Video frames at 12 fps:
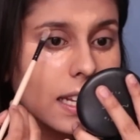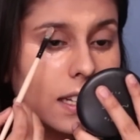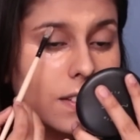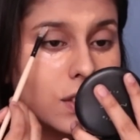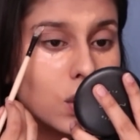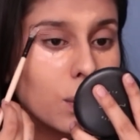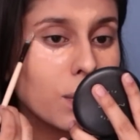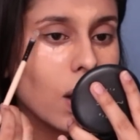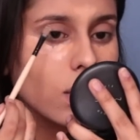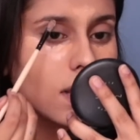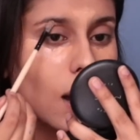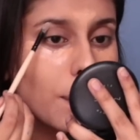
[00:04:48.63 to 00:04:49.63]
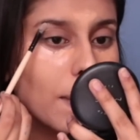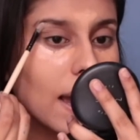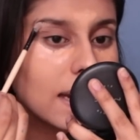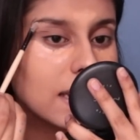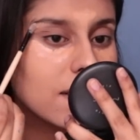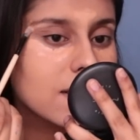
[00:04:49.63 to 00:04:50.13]
lifts your brows up
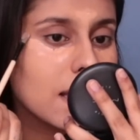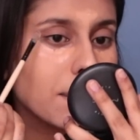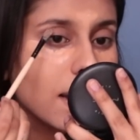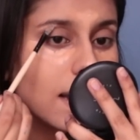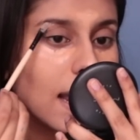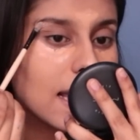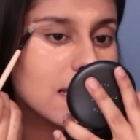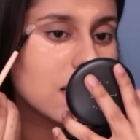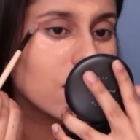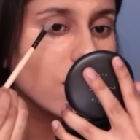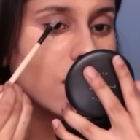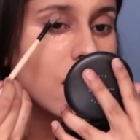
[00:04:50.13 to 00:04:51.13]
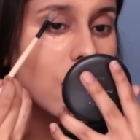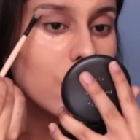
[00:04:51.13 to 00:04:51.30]
and gives them a nicer